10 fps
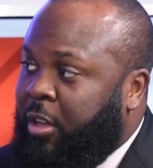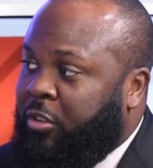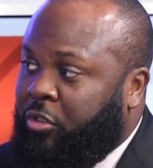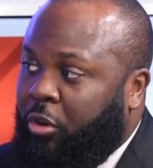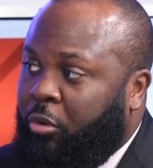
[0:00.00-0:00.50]

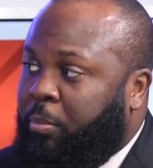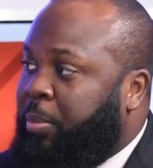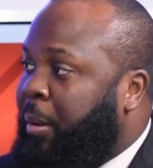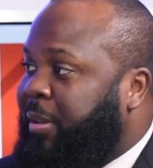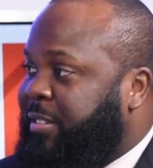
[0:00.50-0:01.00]
So
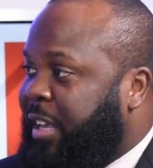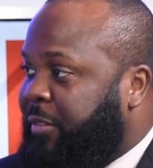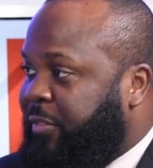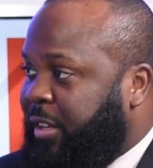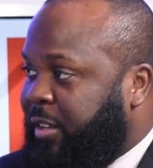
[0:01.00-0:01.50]
public
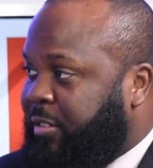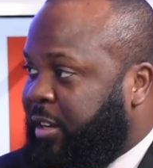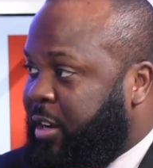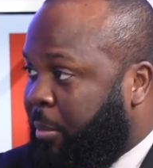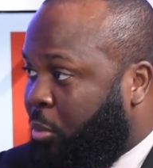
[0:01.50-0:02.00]
safety is the
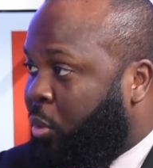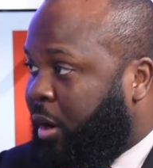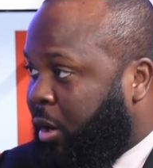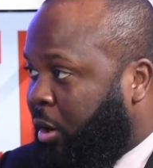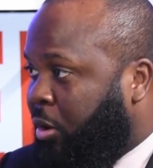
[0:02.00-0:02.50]
number
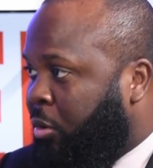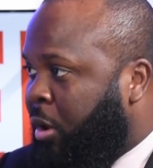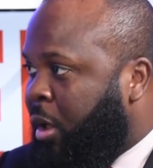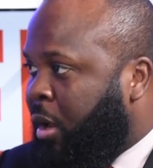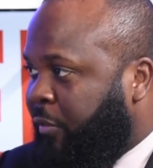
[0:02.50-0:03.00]
one goal
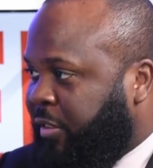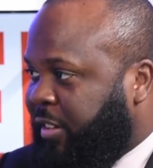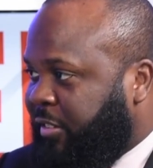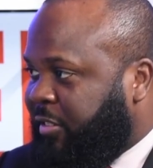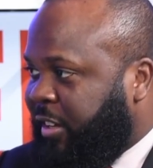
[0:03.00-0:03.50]
of this
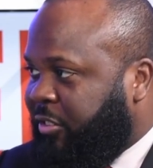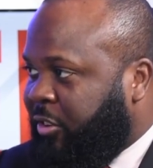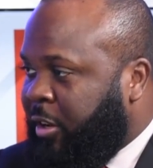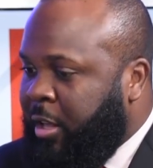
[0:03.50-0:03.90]
legislation.